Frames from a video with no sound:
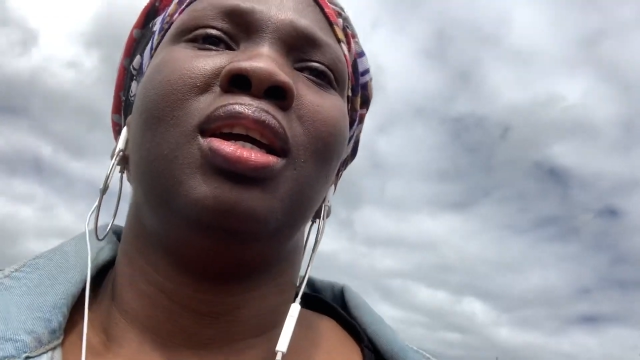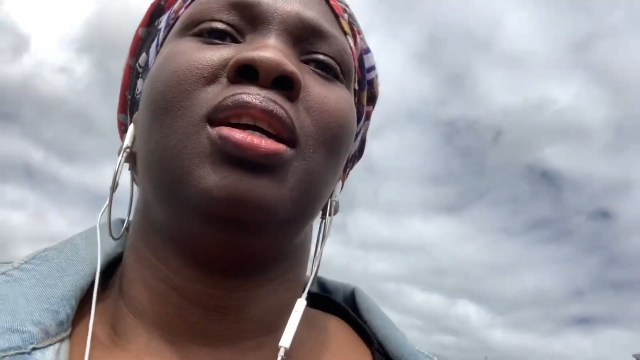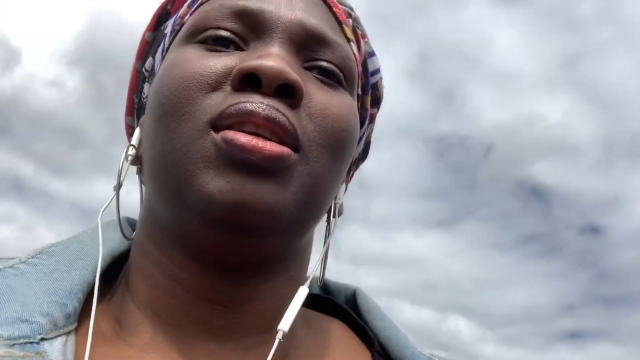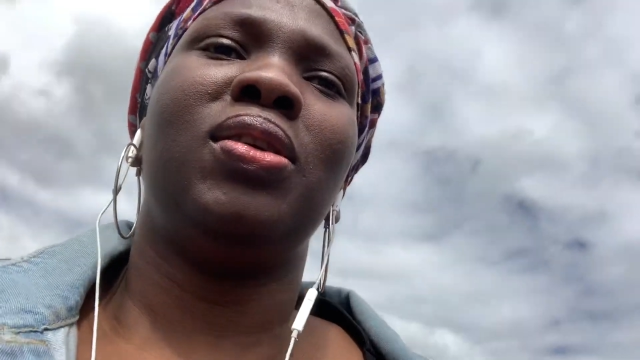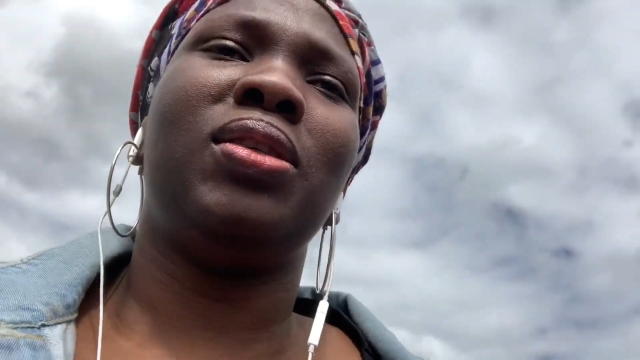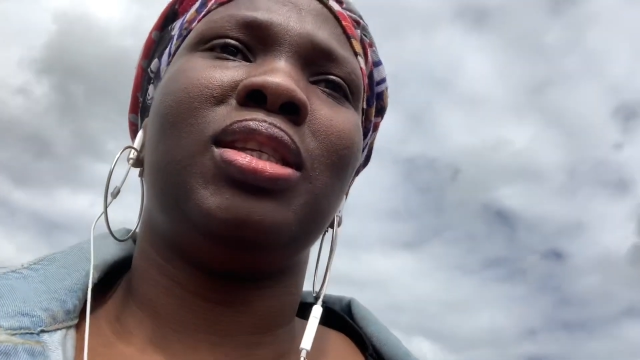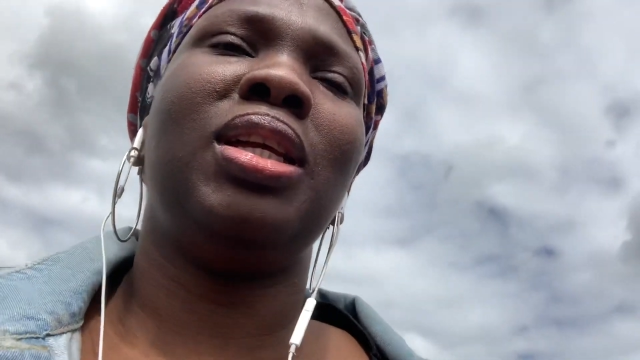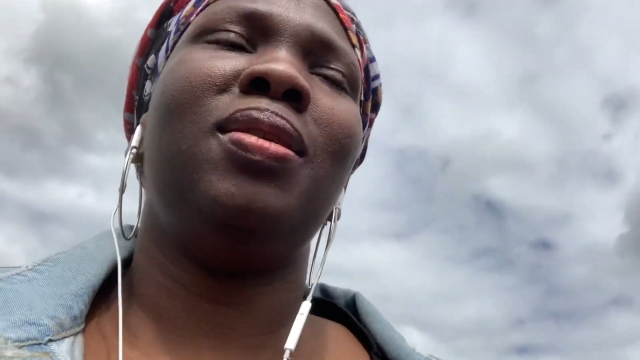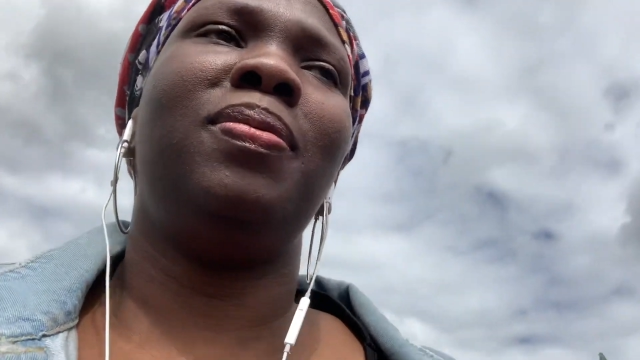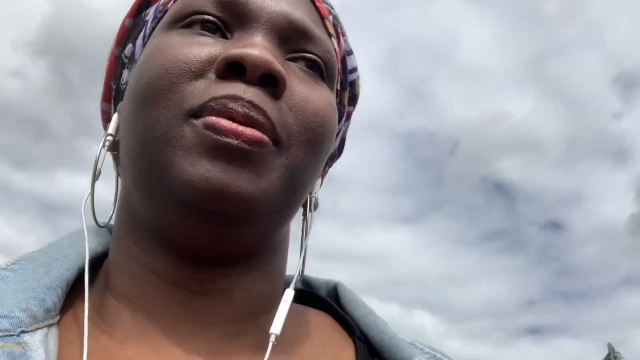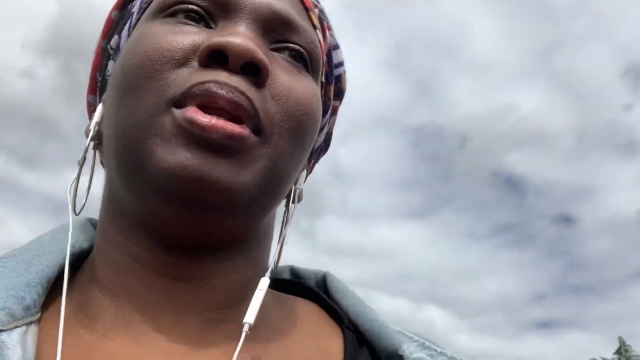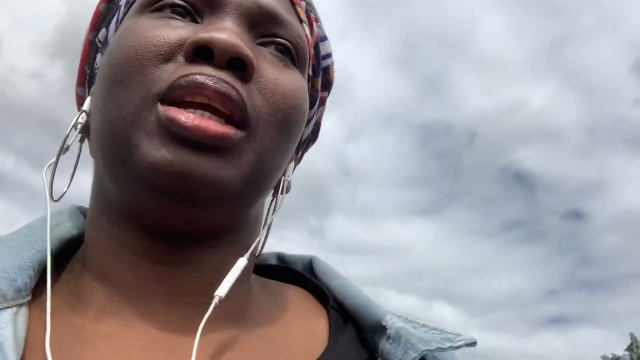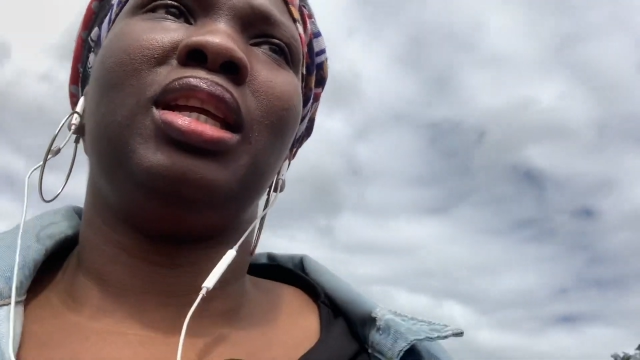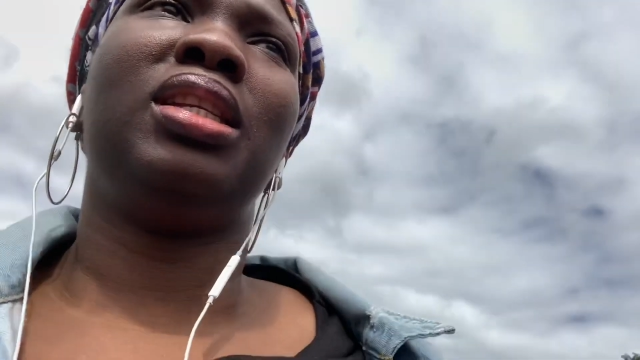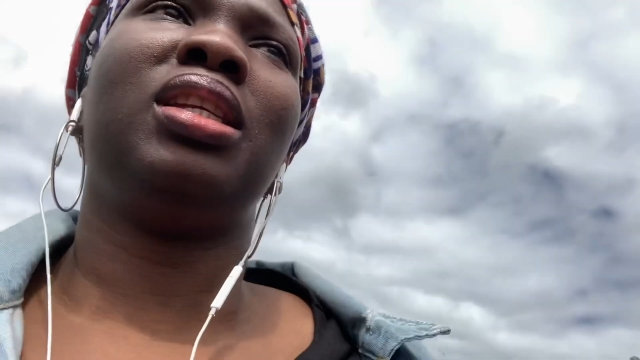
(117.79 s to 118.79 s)
to
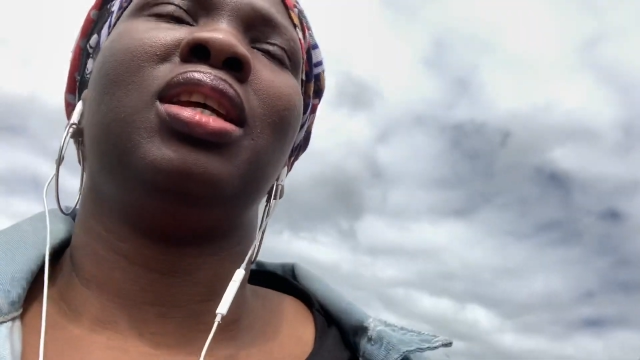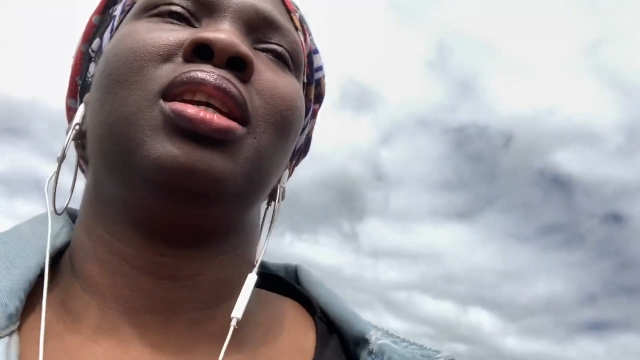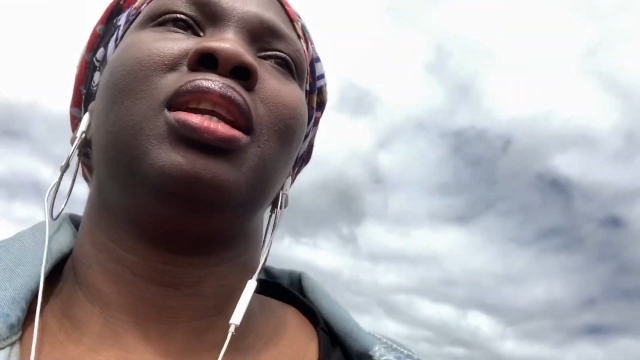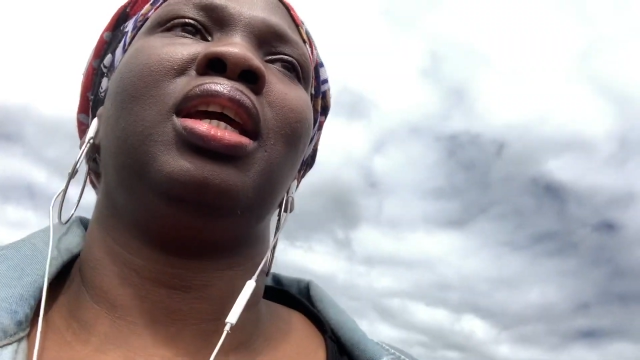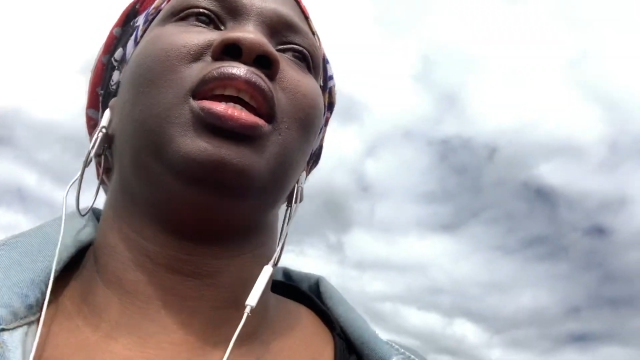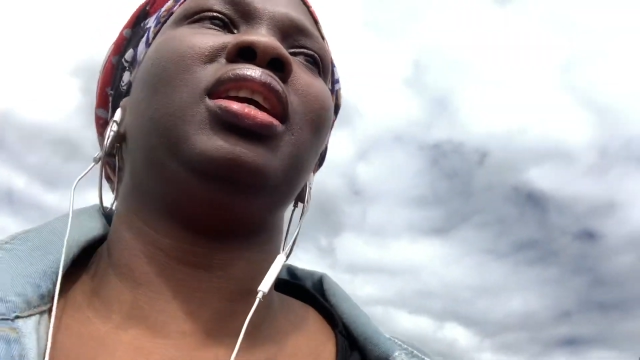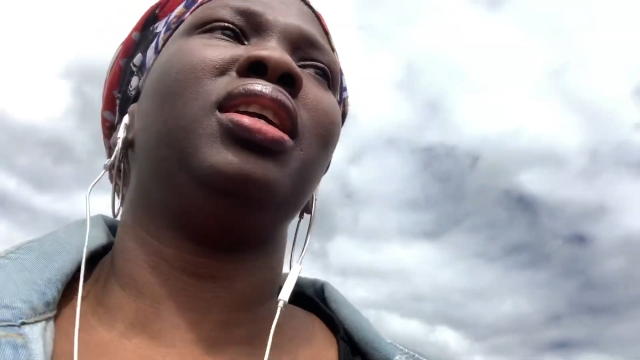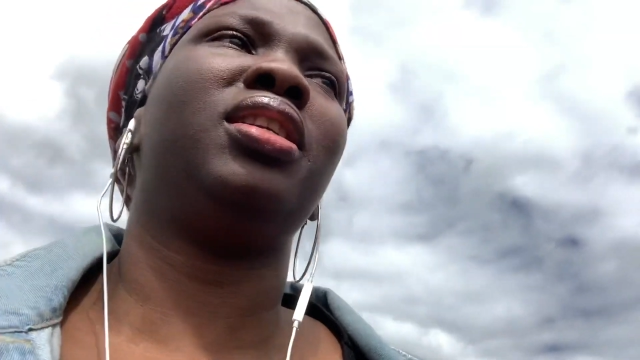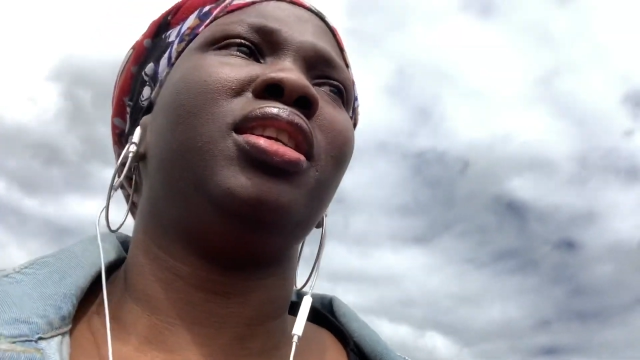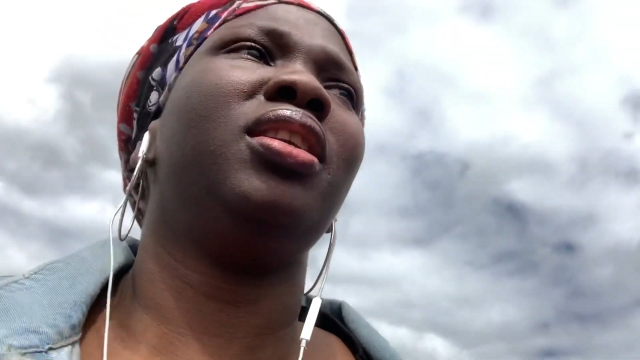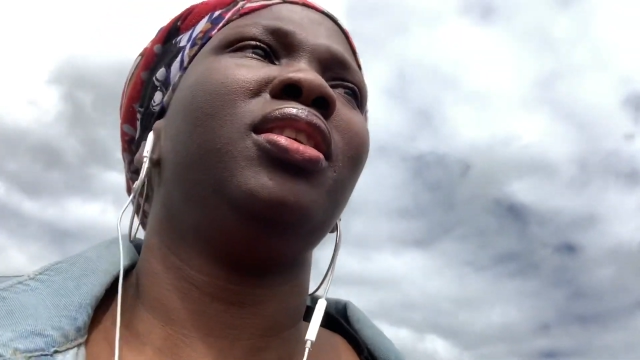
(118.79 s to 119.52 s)
celebrate the Eid,